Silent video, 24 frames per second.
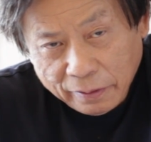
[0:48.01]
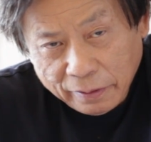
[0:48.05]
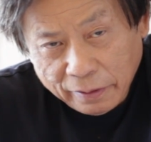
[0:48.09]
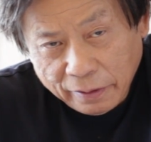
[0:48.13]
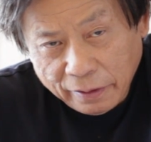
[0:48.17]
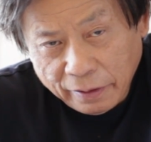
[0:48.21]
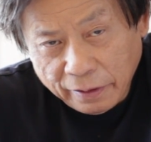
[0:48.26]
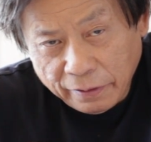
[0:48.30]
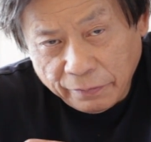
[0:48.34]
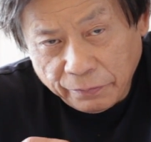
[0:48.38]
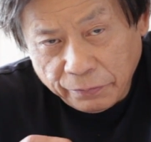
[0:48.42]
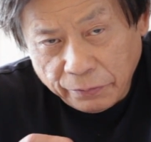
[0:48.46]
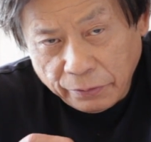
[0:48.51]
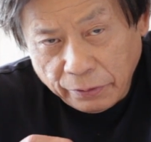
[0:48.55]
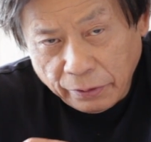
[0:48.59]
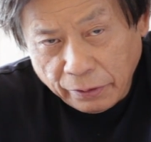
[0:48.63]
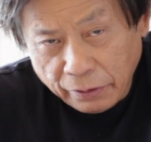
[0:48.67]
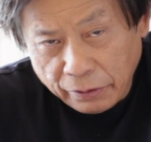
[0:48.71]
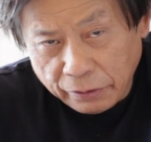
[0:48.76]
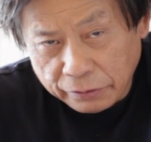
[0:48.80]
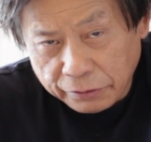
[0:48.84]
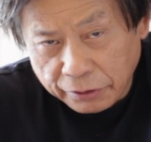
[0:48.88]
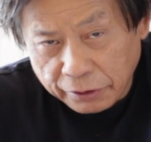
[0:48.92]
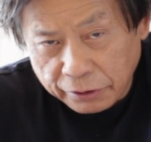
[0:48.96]
if you
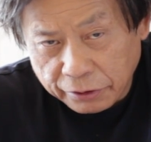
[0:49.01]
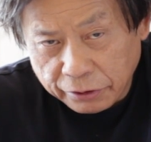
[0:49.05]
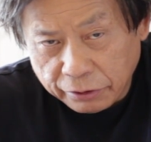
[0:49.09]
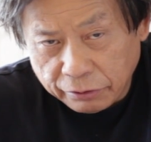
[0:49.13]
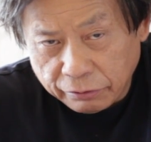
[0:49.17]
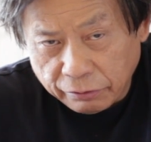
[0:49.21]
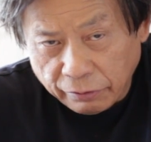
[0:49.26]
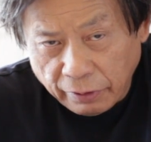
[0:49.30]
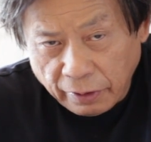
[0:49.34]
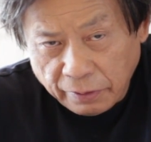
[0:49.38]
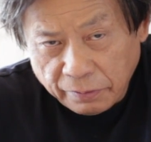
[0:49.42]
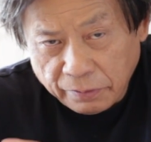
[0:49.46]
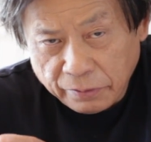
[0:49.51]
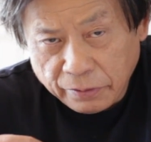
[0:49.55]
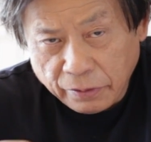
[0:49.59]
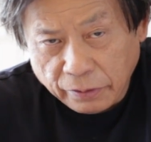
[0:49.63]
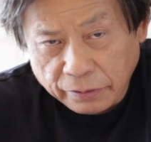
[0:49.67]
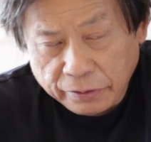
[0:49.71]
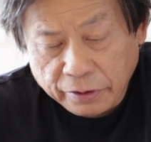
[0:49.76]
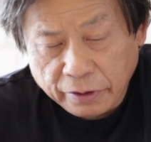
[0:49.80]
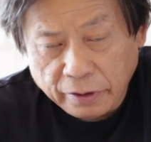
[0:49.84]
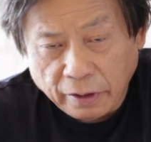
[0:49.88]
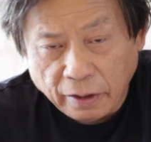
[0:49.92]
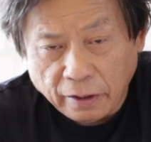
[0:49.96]
could just strengthen
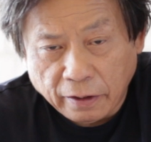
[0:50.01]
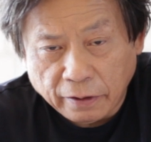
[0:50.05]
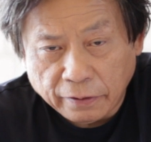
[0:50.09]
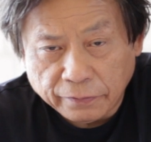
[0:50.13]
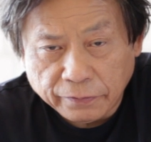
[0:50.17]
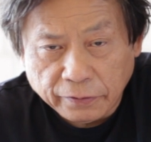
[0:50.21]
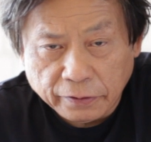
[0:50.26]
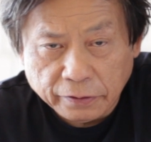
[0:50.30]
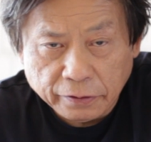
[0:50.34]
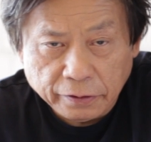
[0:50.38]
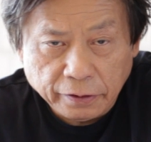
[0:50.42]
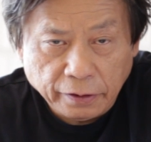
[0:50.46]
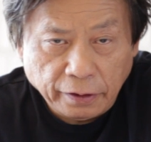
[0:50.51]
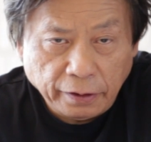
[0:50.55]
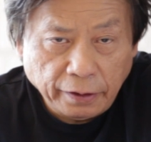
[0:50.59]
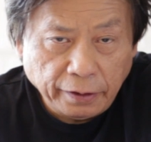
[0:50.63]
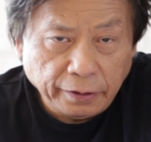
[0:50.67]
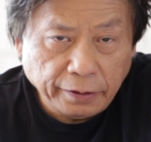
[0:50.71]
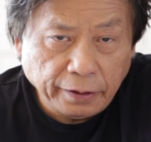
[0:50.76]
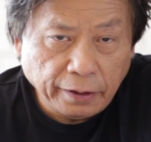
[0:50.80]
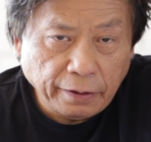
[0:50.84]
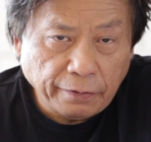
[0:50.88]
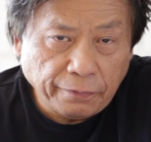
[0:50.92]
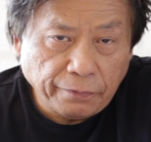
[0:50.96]
yourself and
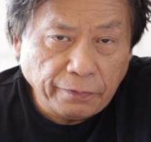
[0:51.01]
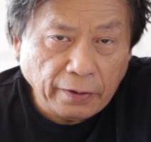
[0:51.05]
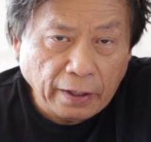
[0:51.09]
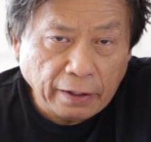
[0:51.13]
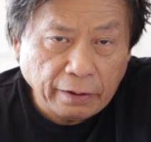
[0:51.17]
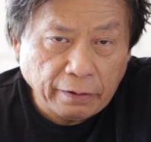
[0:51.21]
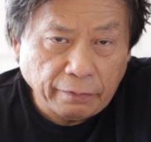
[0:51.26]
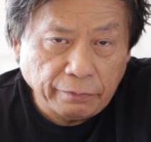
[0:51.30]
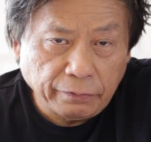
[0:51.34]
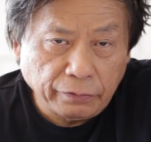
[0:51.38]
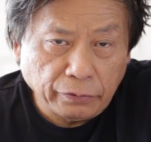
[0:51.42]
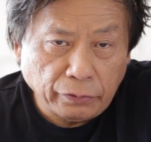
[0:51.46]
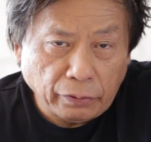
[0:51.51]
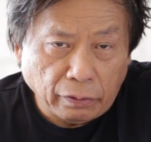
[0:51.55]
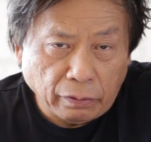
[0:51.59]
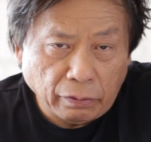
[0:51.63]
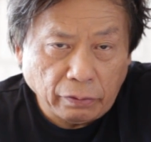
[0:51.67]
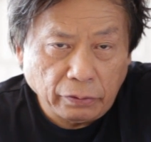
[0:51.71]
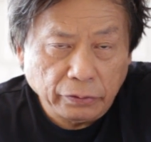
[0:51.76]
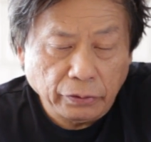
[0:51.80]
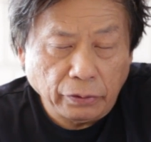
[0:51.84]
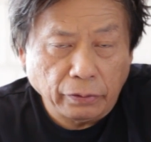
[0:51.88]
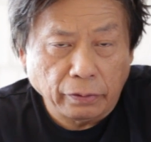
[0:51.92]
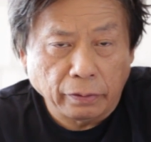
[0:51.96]
delete the effect of
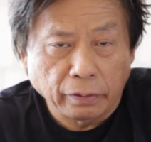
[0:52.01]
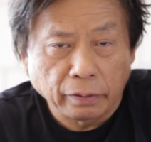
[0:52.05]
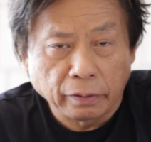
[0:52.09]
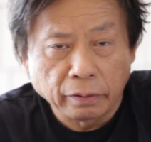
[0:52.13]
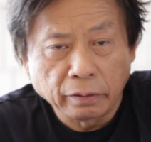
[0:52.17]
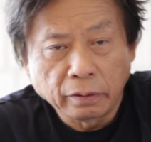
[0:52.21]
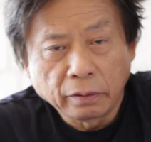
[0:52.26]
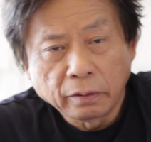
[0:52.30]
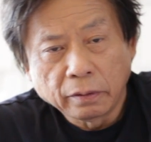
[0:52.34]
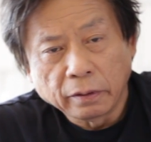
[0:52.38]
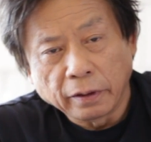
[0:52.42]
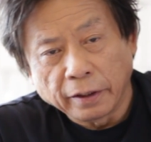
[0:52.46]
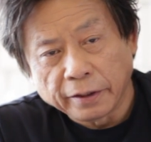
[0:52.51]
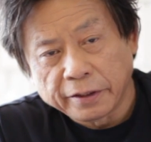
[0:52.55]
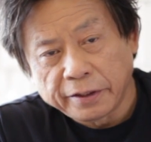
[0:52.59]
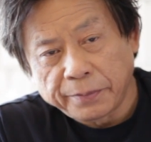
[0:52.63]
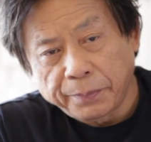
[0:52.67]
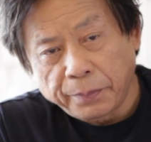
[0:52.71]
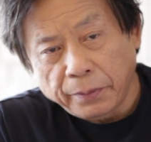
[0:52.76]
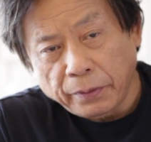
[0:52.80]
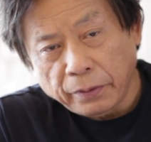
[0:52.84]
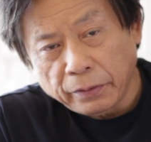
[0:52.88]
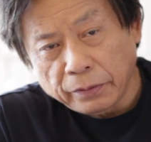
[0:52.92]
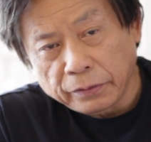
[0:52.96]
all your
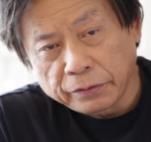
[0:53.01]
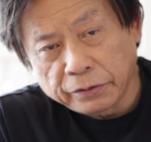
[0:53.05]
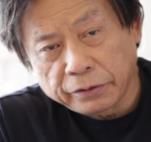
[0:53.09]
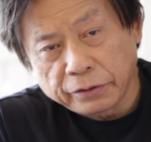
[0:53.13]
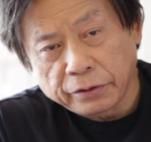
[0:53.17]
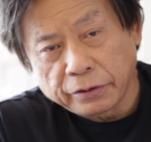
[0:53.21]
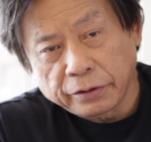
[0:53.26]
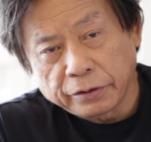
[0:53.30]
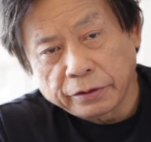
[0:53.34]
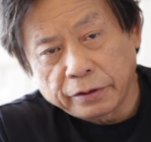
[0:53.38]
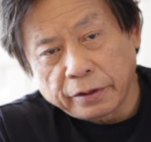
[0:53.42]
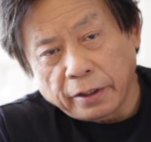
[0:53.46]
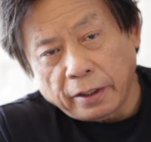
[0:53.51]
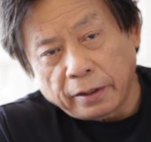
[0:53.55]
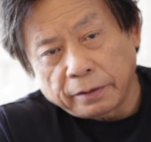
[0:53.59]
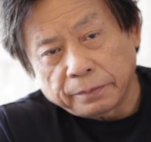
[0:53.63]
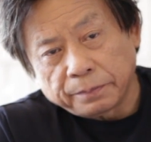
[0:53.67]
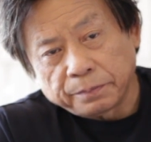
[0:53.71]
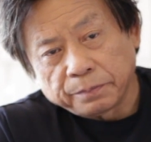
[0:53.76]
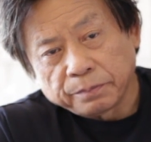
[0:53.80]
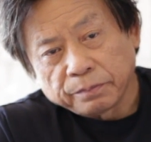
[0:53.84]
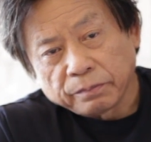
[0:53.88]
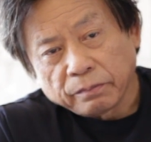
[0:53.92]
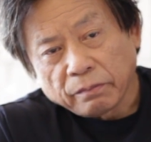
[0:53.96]
experiences
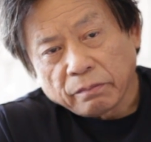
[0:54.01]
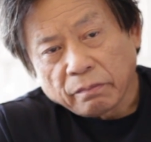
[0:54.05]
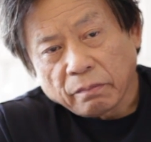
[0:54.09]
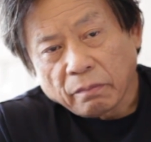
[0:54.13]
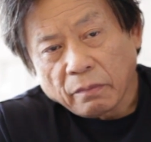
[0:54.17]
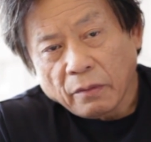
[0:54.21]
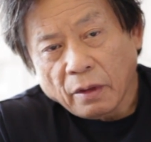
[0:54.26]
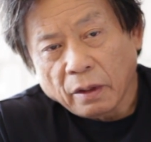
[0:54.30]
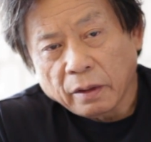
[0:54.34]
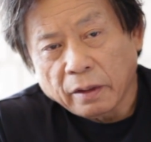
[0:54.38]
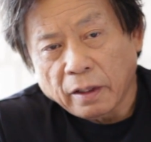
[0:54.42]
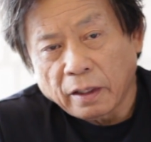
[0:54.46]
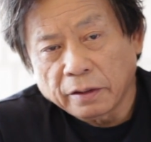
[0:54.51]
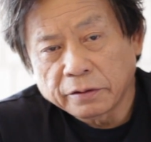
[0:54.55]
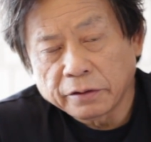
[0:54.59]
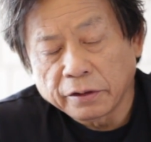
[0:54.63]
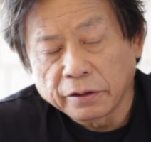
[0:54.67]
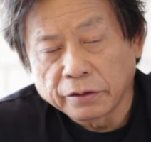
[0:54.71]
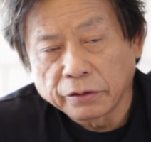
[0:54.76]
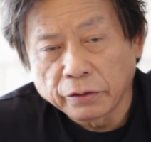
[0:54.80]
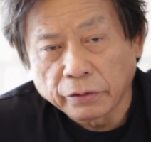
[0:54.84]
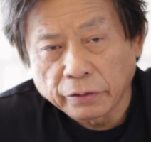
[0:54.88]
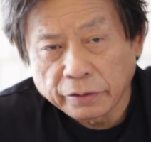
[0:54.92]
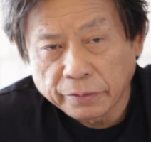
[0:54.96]
that's
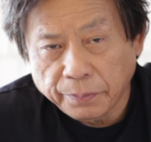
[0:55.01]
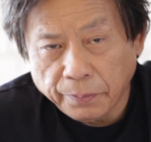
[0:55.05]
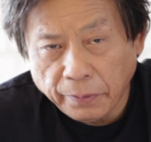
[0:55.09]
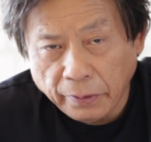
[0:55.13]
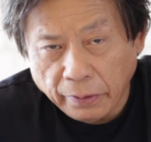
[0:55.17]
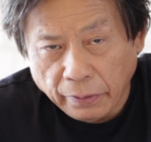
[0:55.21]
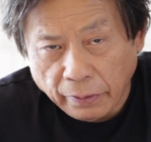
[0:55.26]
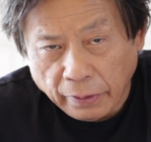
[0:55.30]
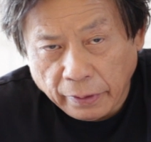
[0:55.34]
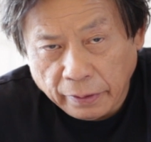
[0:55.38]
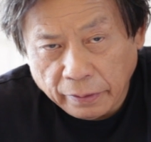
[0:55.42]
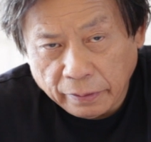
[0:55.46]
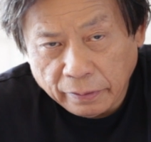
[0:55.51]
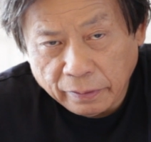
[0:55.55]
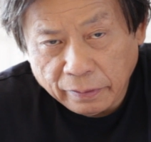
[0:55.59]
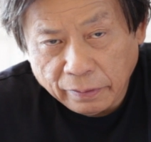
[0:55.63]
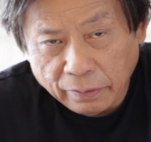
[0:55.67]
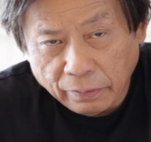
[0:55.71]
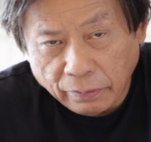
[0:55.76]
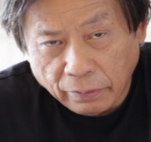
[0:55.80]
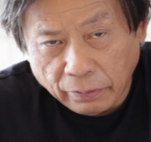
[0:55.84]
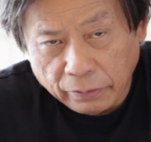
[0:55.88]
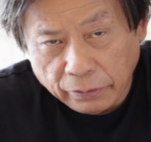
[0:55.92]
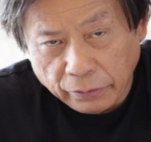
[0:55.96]
in your spirit
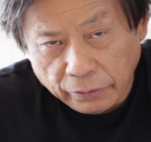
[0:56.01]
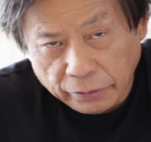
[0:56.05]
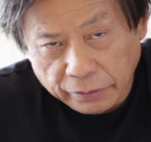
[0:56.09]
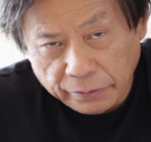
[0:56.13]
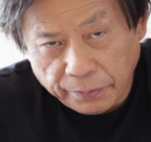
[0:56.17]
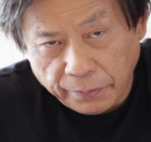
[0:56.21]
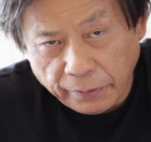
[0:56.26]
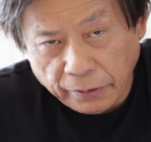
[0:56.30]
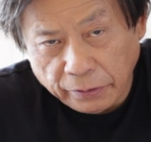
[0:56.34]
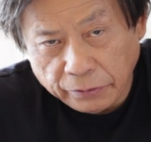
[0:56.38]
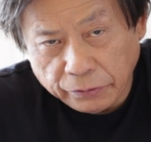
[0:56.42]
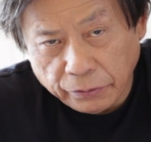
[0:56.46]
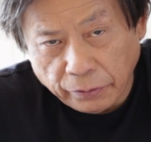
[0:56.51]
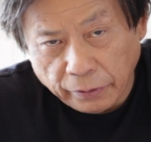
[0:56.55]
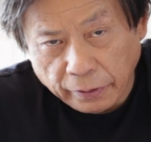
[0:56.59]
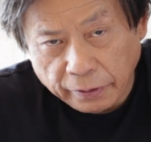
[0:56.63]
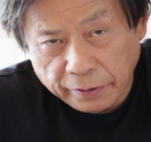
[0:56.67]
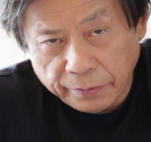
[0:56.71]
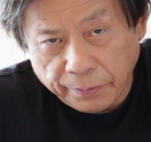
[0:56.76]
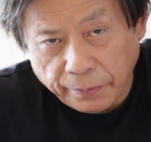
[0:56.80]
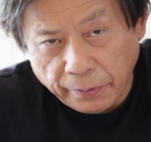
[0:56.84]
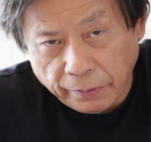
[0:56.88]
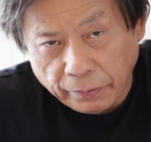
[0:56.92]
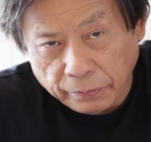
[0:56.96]
or your spiritual
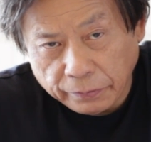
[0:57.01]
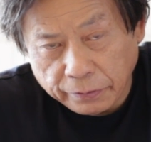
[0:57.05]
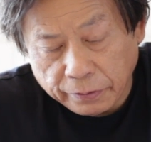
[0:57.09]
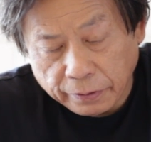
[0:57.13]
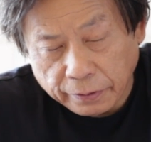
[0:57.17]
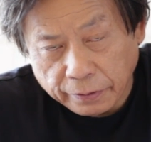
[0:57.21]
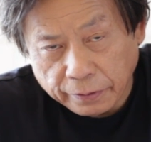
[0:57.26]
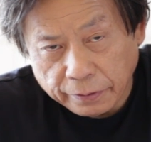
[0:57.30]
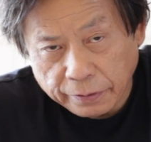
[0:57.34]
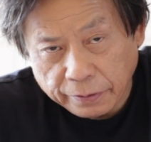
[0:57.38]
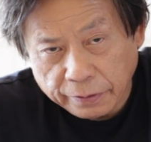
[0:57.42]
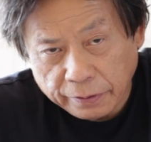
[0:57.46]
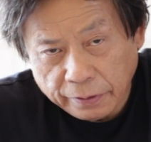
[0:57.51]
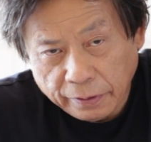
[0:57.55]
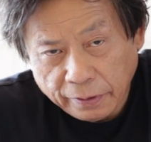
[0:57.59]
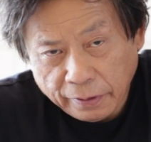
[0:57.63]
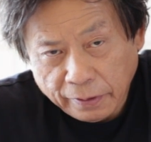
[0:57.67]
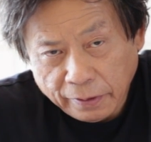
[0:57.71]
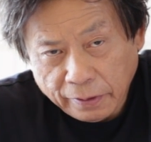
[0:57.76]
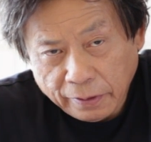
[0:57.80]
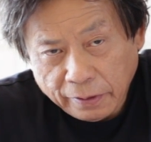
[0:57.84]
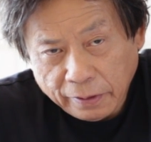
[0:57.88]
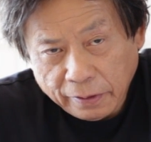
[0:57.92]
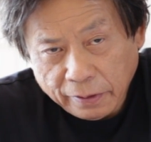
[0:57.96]
experiences,
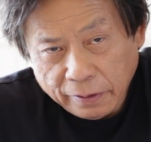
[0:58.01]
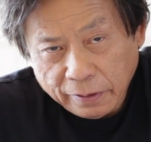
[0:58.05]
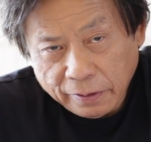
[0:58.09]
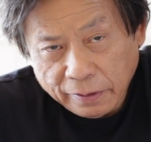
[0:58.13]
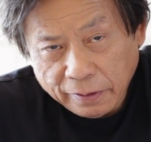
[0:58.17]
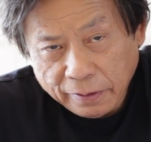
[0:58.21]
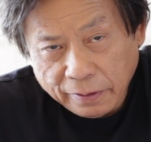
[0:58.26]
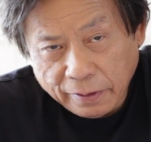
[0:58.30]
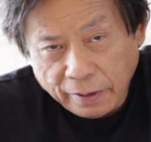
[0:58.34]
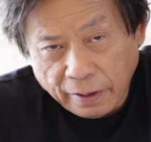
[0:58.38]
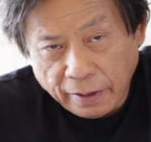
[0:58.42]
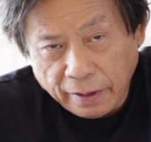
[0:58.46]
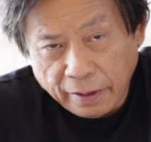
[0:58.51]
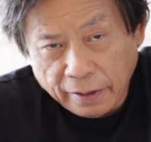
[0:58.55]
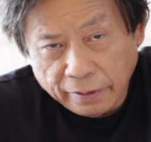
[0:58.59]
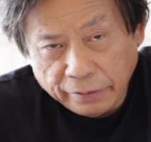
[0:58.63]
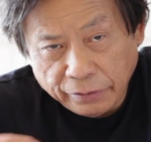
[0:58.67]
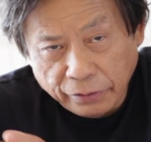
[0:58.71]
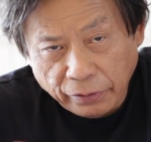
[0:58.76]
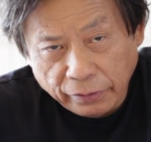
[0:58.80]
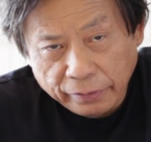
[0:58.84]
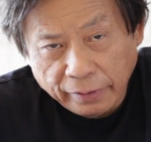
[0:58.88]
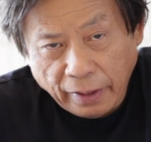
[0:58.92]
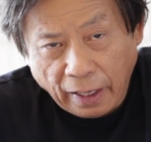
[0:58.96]
then
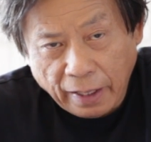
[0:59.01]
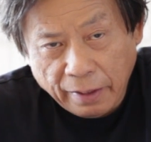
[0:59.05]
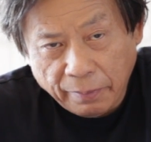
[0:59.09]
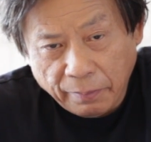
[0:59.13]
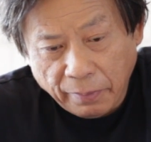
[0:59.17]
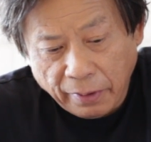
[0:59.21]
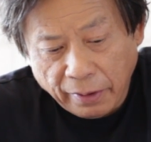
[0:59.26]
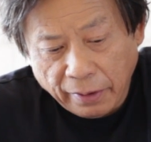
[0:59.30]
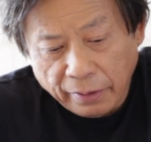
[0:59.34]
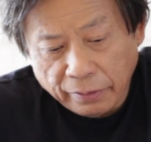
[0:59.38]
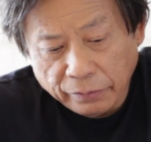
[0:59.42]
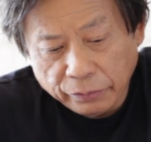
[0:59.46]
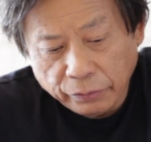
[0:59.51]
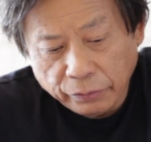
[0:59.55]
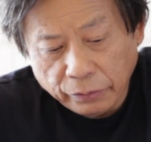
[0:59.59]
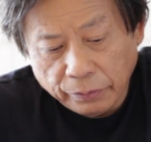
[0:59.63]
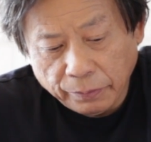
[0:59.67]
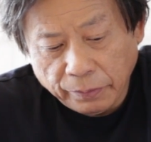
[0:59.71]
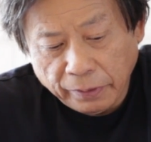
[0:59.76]
your nightmares would